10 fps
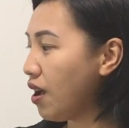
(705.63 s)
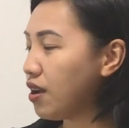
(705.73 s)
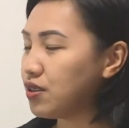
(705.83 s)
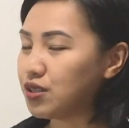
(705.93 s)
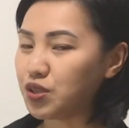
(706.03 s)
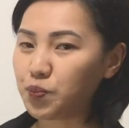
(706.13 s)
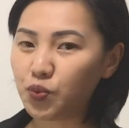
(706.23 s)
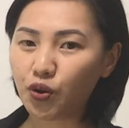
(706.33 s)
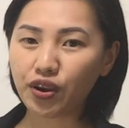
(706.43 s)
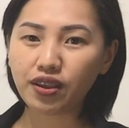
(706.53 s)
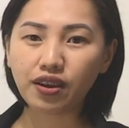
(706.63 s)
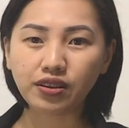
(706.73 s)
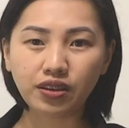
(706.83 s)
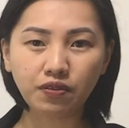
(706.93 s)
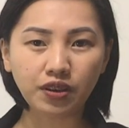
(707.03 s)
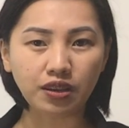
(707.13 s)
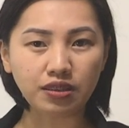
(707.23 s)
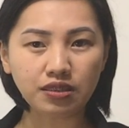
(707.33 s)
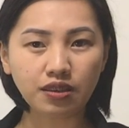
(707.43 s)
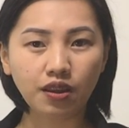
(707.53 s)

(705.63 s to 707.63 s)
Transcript: support activities